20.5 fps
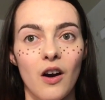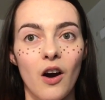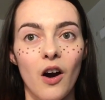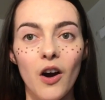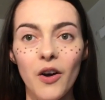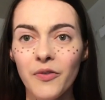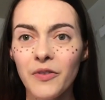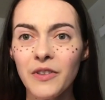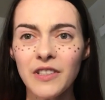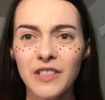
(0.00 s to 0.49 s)

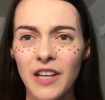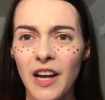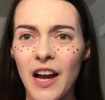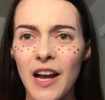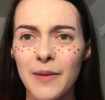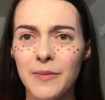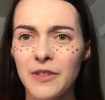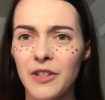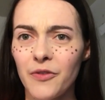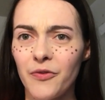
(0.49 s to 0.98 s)

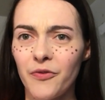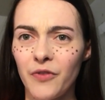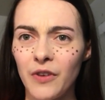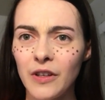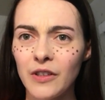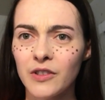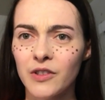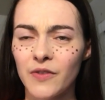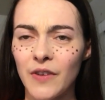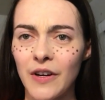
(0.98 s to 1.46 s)
oftentimes it
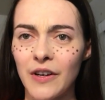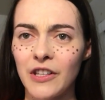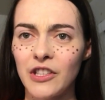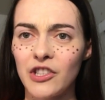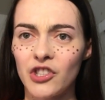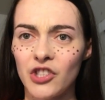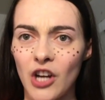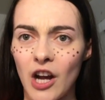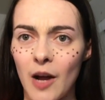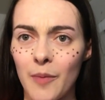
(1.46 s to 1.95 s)
feels very
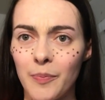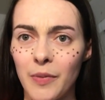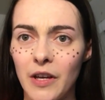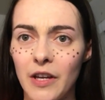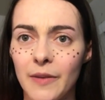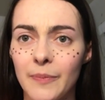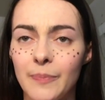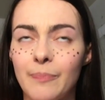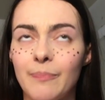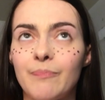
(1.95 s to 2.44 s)

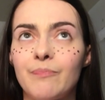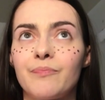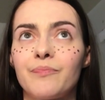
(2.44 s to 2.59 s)
choppy.